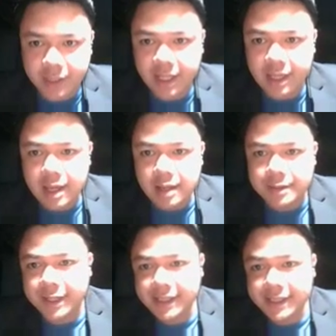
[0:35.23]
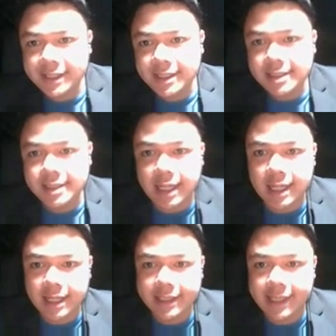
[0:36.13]
Okay, trainees
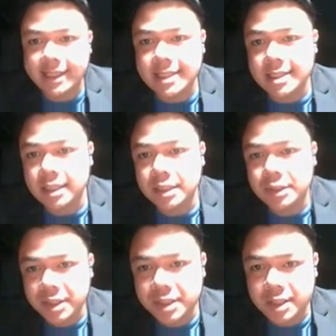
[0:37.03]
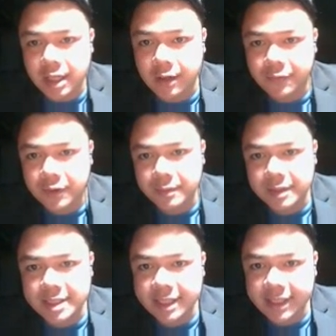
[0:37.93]
can easily switch from
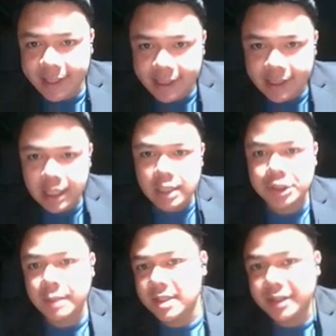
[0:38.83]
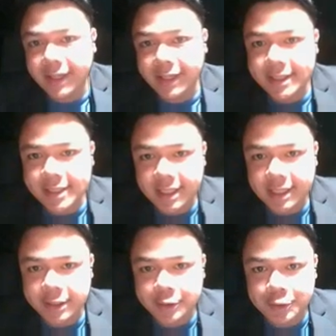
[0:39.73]
listening to a presentation
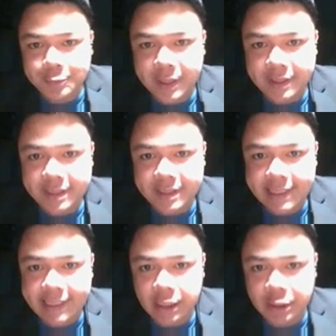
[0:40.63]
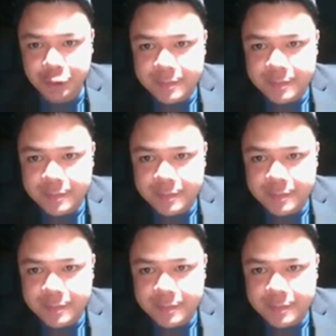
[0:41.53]
to practicing in groups,